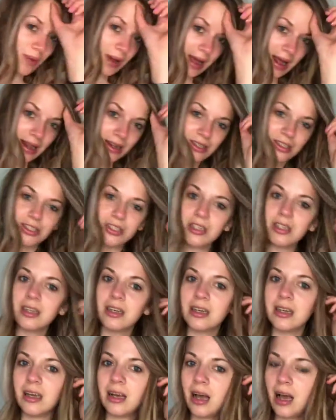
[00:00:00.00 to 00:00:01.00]
watch,
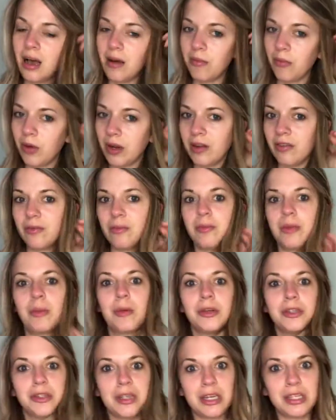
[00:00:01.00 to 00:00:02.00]
the
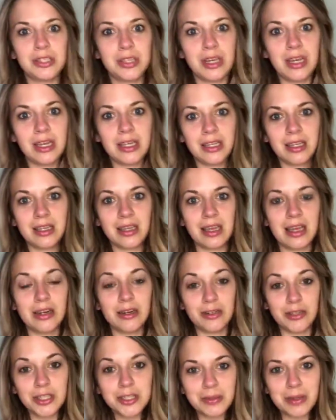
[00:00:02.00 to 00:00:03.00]
person actually
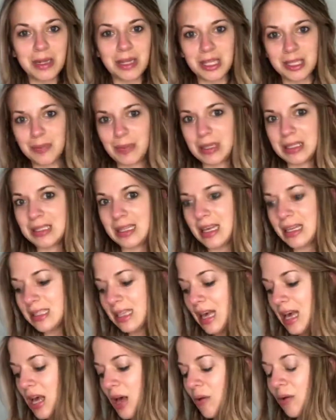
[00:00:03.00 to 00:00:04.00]
introduced me to this business,
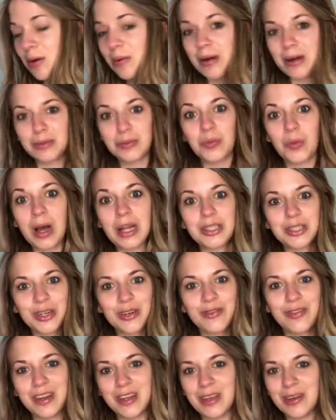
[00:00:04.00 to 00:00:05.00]
we watch
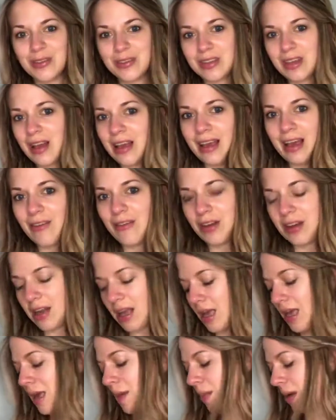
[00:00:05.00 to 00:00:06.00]
her videos like every
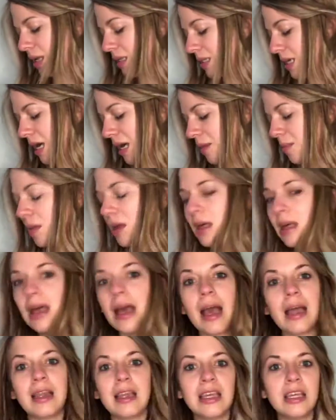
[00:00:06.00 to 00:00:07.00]
night at bedtime.
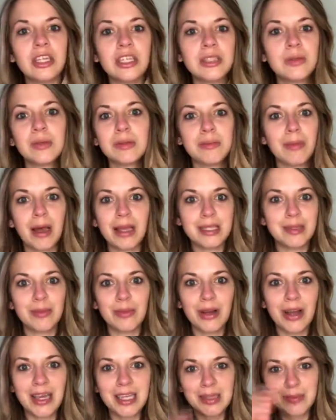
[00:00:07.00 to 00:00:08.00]
And he just was
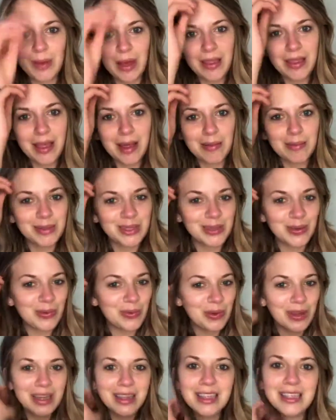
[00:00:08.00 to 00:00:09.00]
mesmerized by them. So
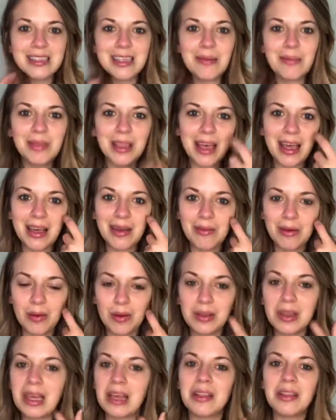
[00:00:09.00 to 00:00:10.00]
we did the same thing. We
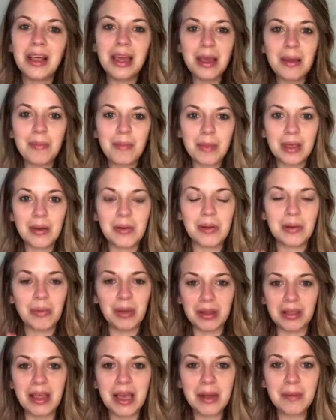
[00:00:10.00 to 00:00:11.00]
would like
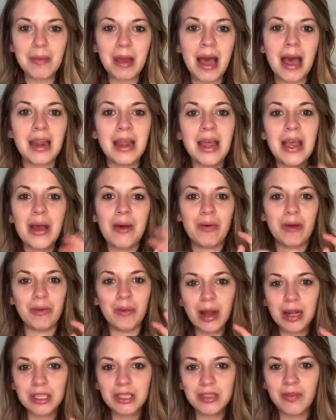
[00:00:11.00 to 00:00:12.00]
we'd lay in bed, we'd
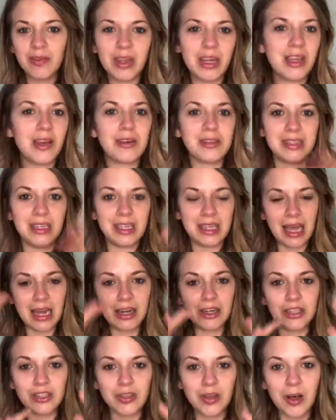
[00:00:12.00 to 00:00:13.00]
watch the videos, and he'd kind
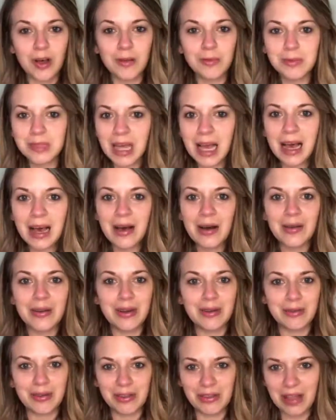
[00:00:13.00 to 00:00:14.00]
of just calm down
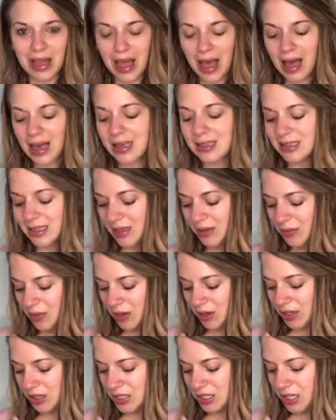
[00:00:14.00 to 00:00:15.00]
and relax, and we
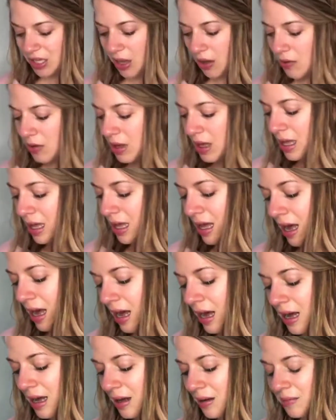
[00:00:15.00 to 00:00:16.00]
were good to go.
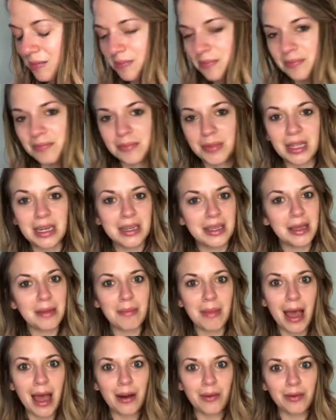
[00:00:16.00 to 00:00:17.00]
Then he'd get
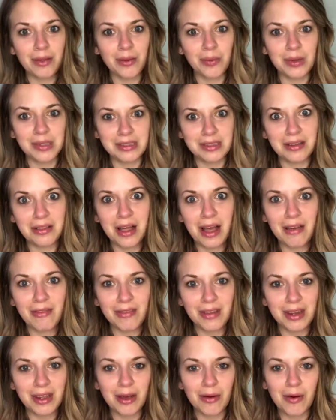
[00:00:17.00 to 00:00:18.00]
mad when there wasn't a live
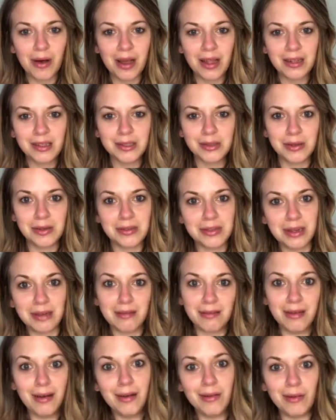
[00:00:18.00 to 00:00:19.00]
video on. So I was like,
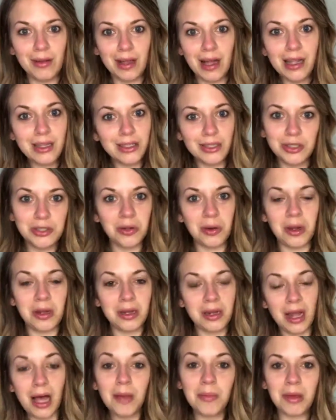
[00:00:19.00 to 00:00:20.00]
oh, well, I'll just join
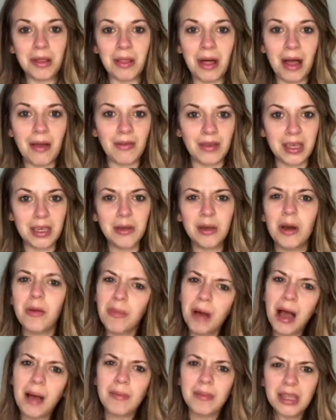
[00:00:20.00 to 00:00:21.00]
and I'll be live. Like, he'd go,
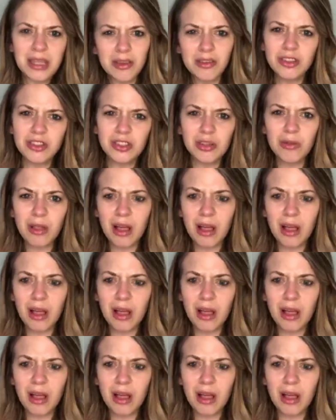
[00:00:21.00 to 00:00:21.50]
Mom, can you just do